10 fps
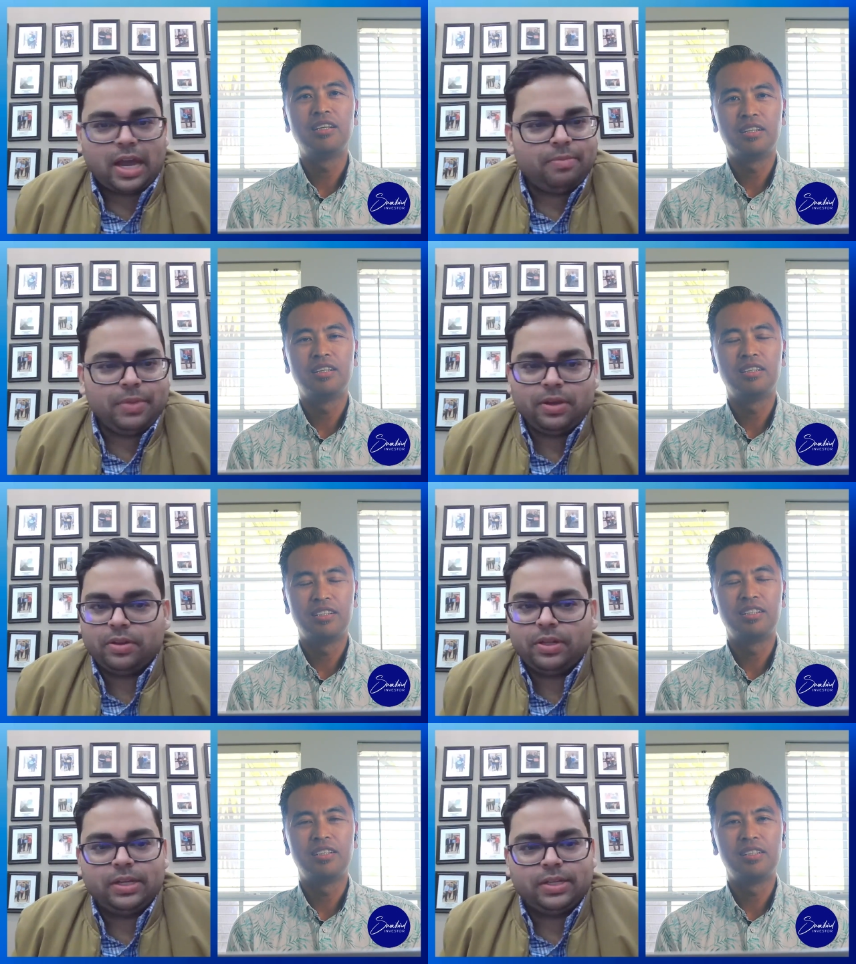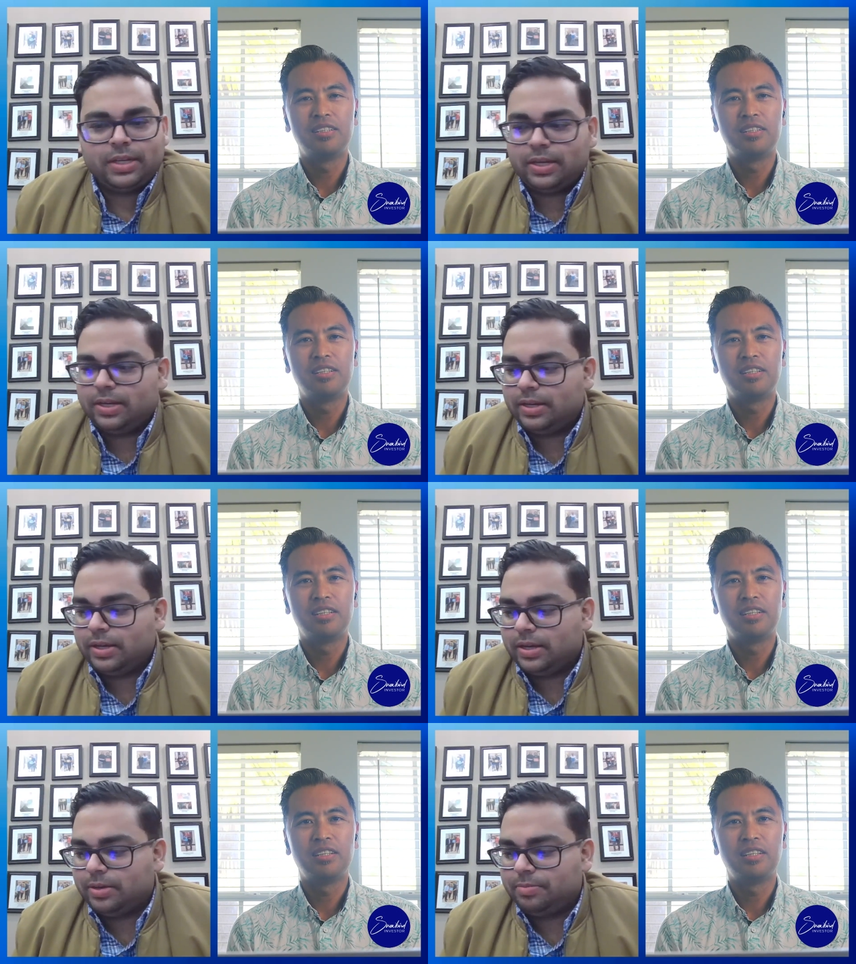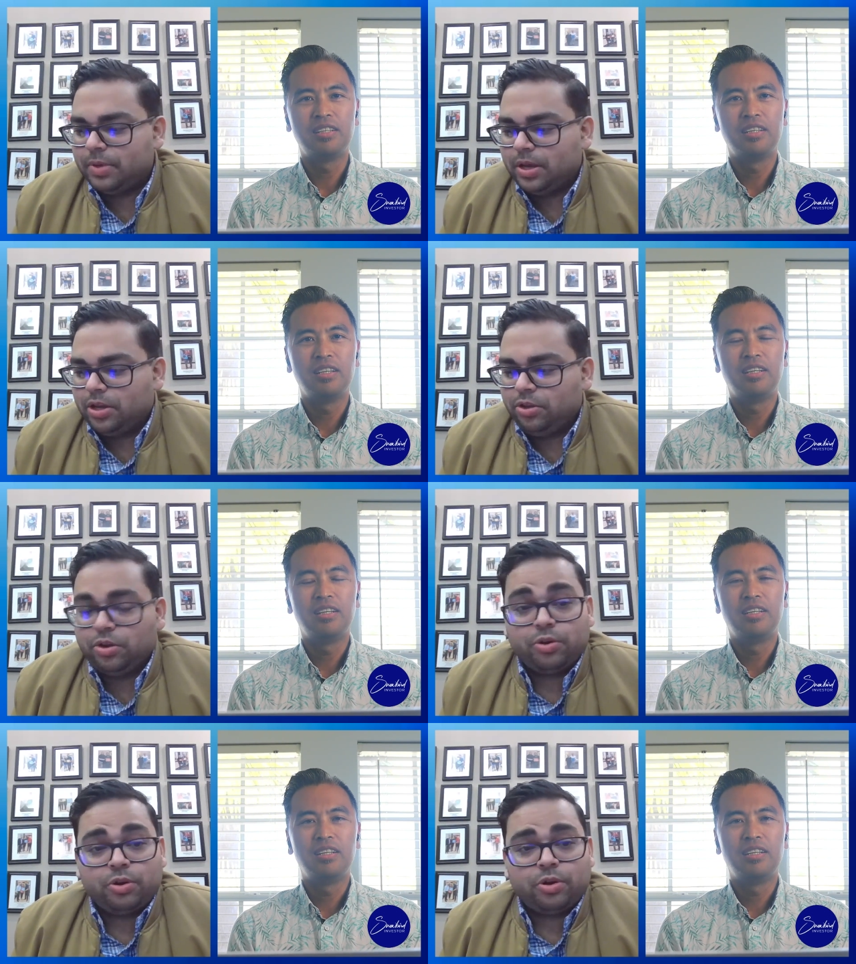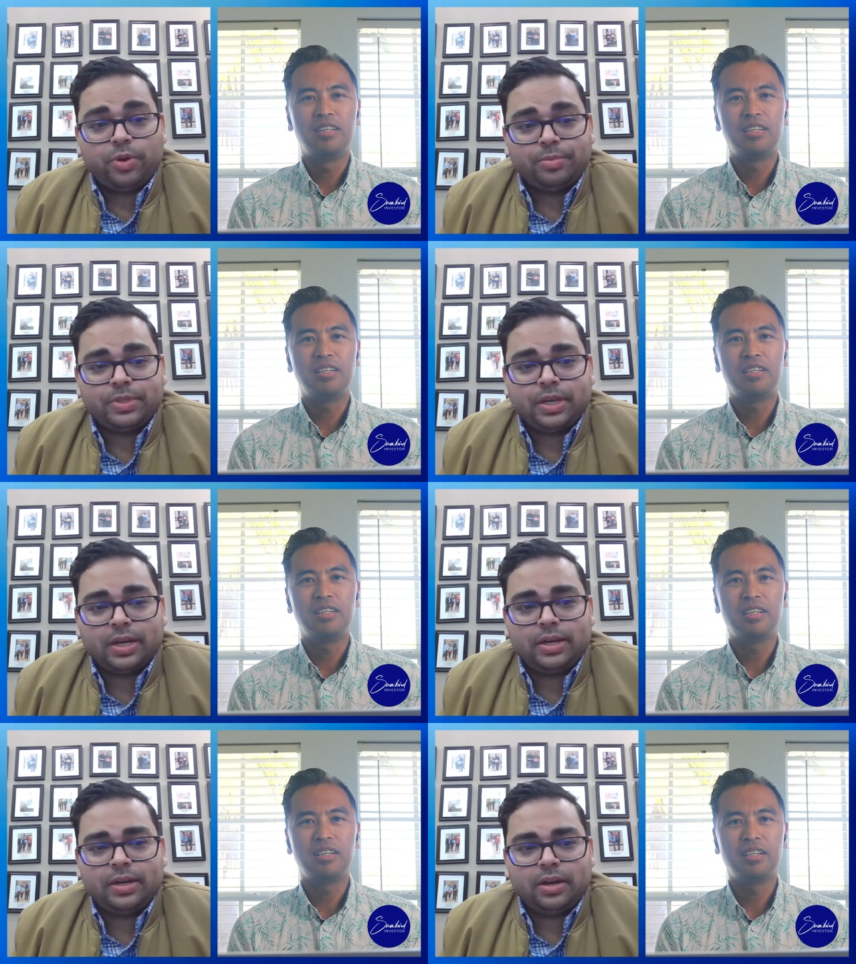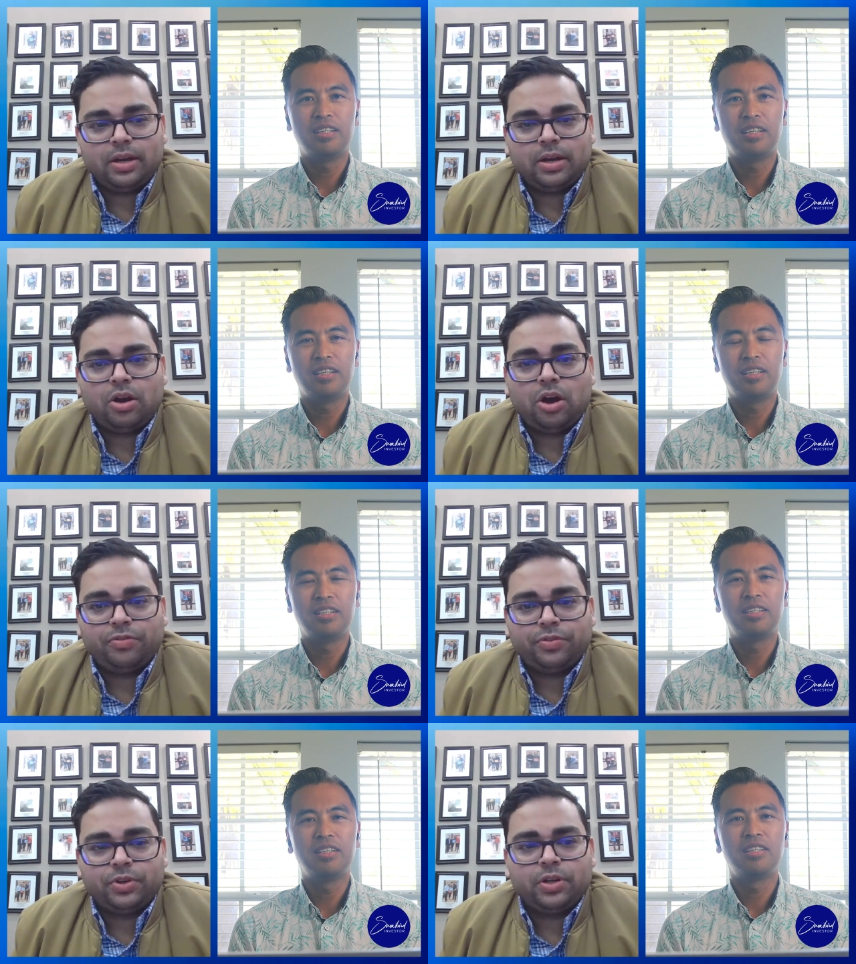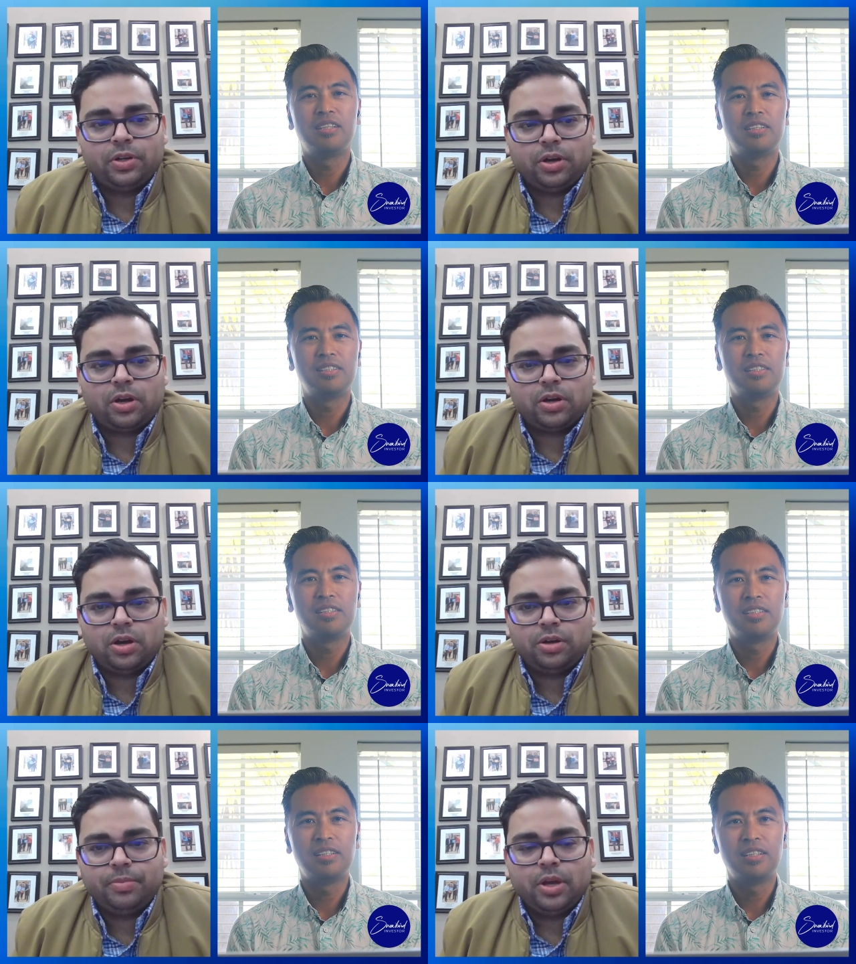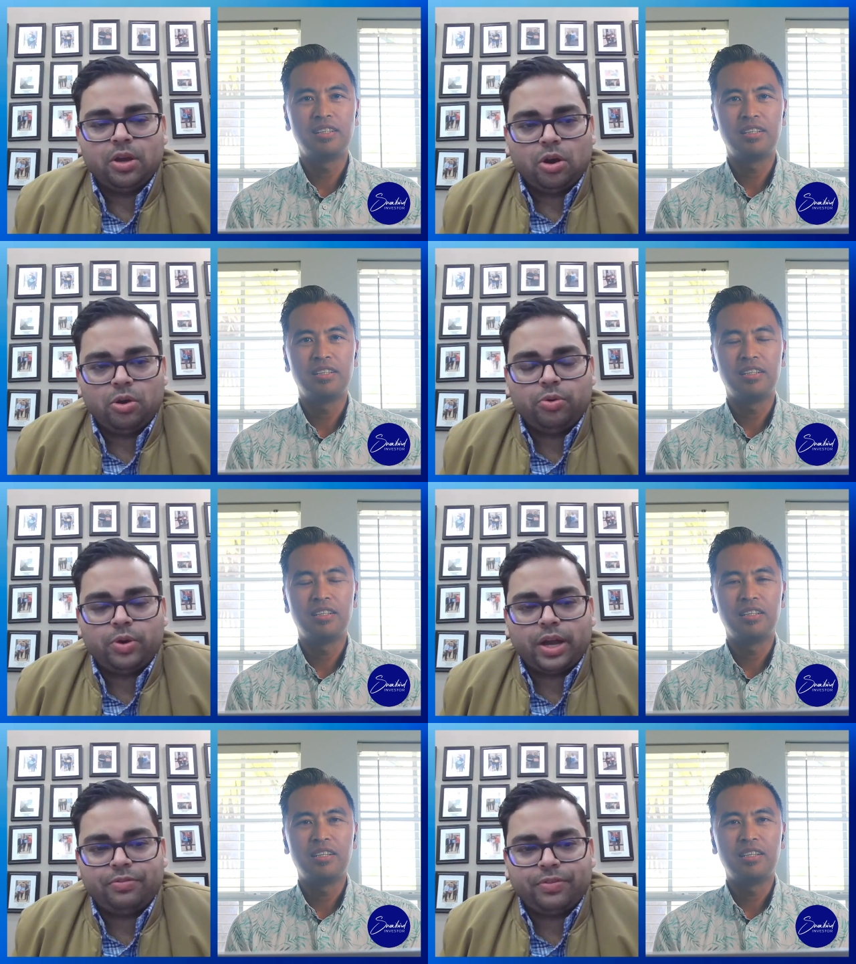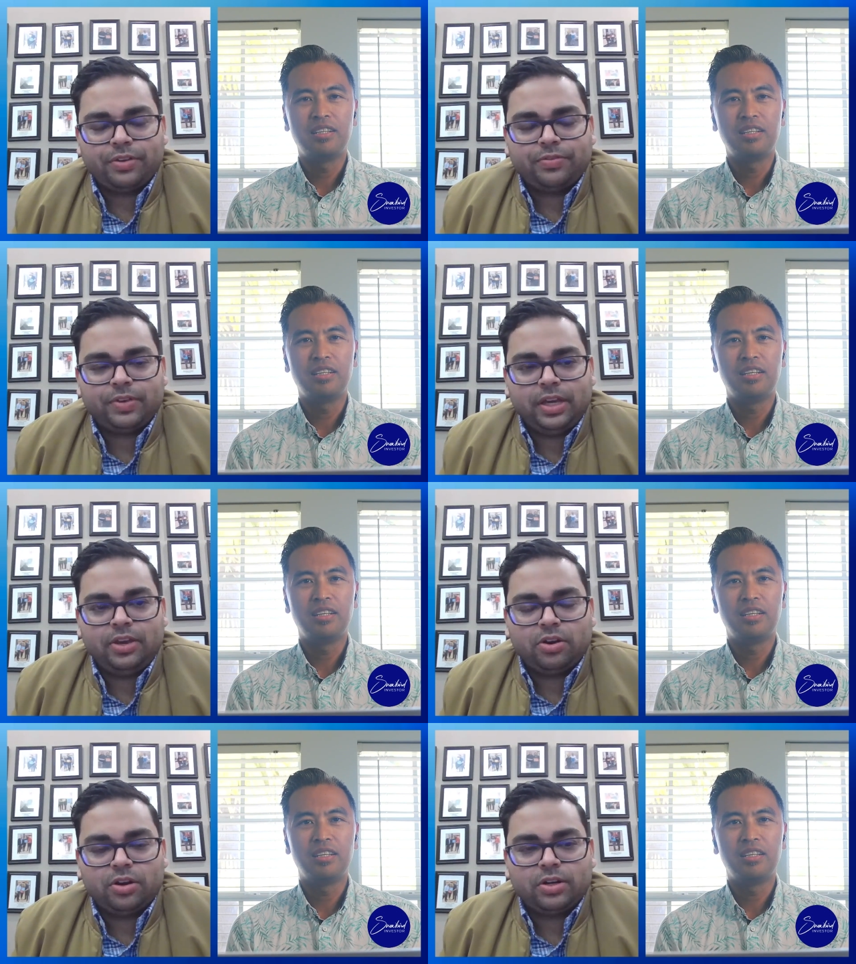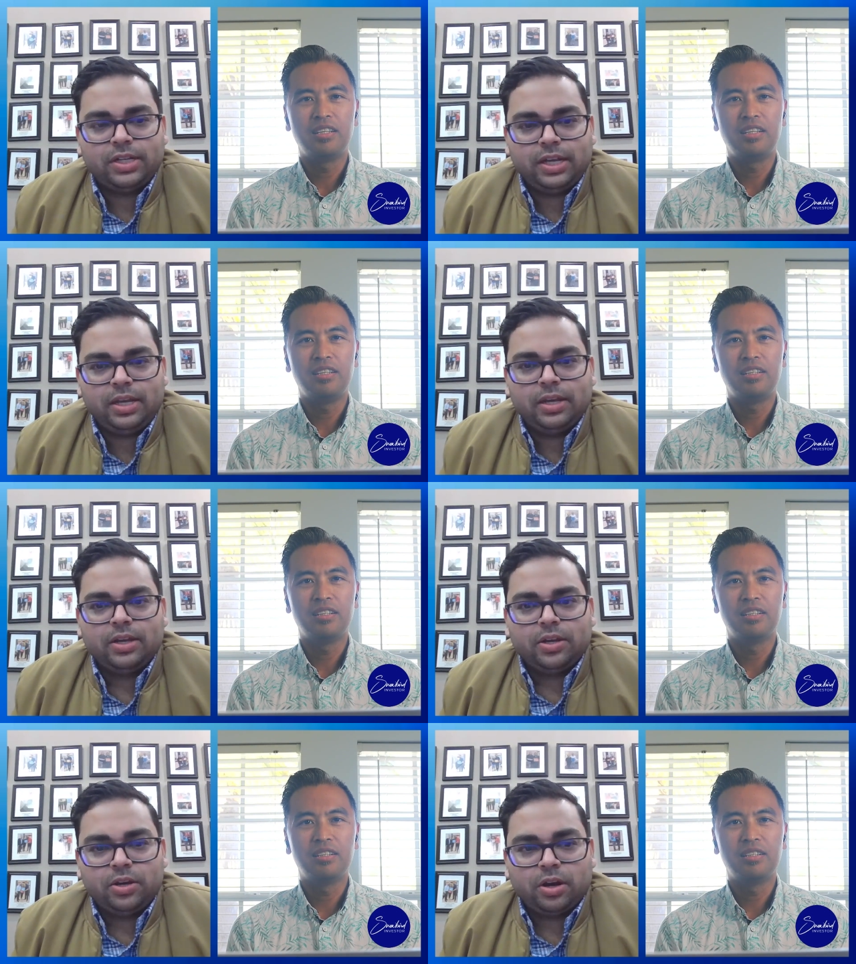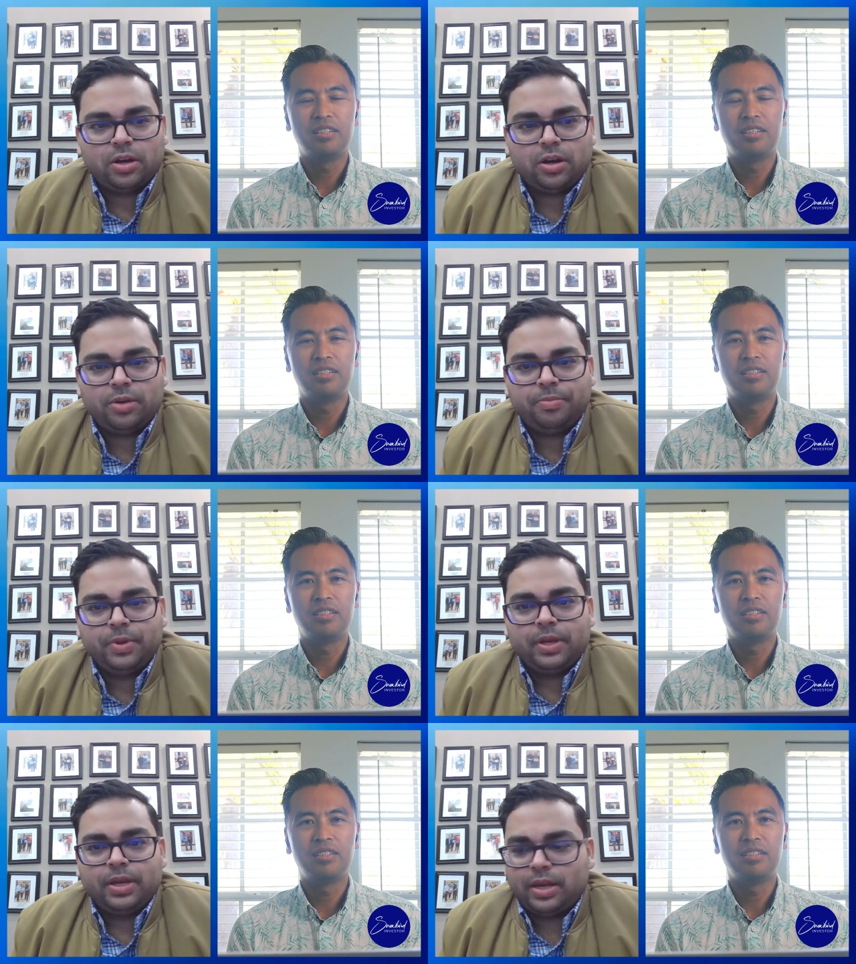Speaker 1: Add me on LinkedIn. Um, you can go to our website, uh, offered dot com, O F F E R D dot com.